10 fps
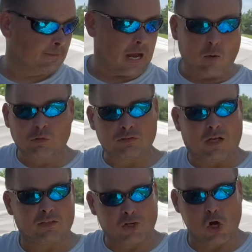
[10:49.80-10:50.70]
I was
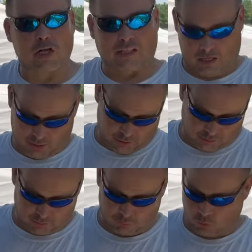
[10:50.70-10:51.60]
not dirty like
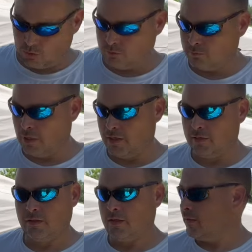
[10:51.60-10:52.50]
this morning, but
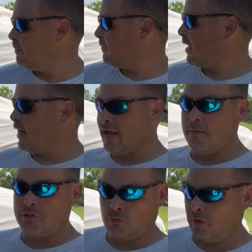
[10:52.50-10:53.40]
I got
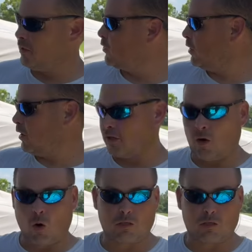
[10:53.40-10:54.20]
between the truck and a hard